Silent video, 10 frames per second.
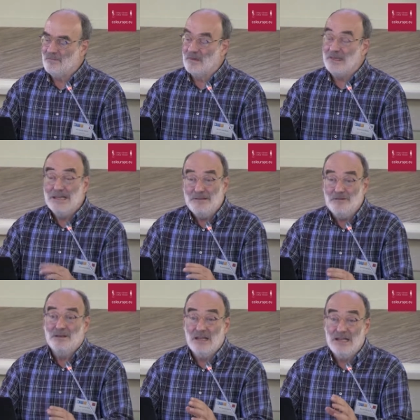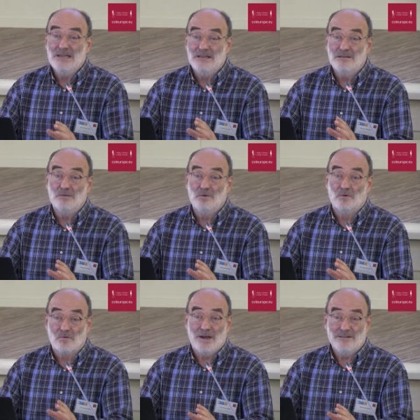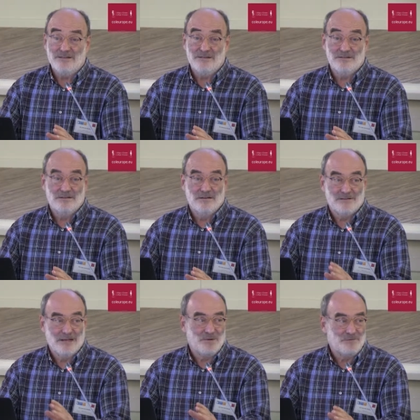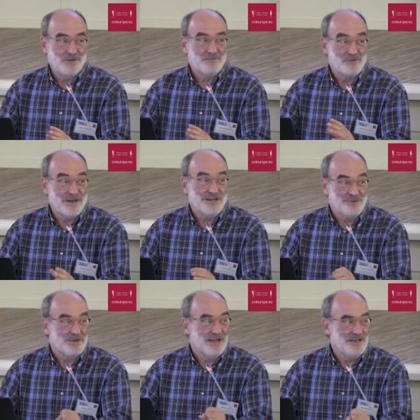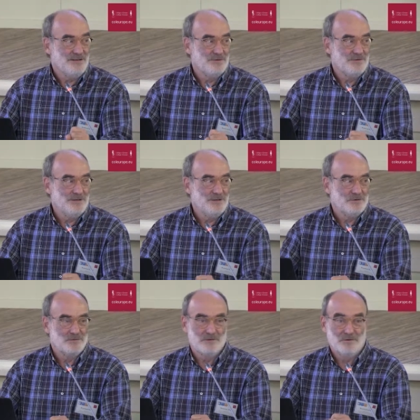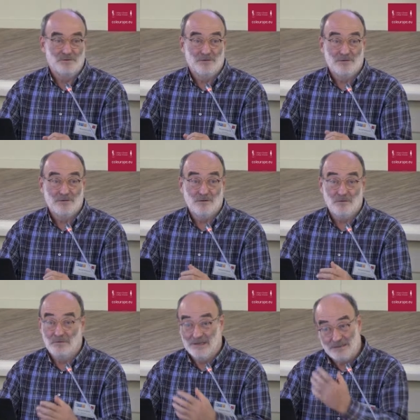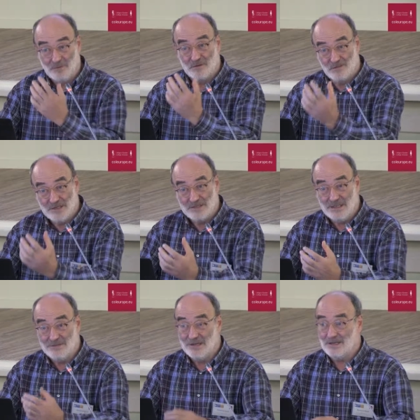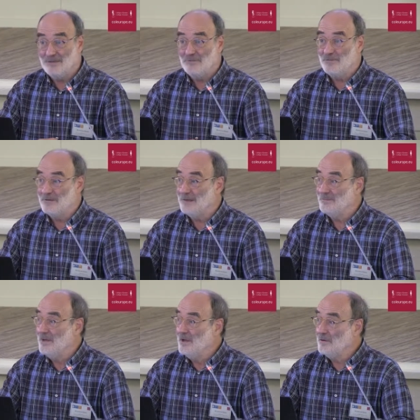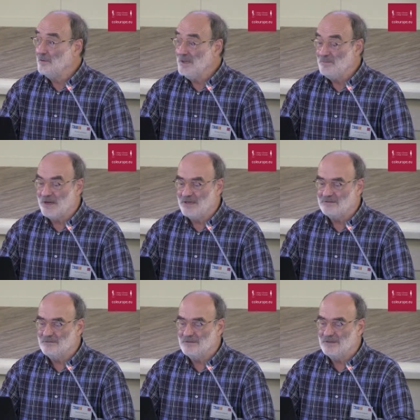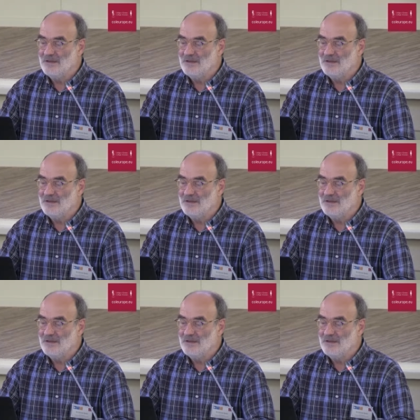even in the euro crisis, some of them tried to get into the eurozone. So it was very attractive for them to be part of it.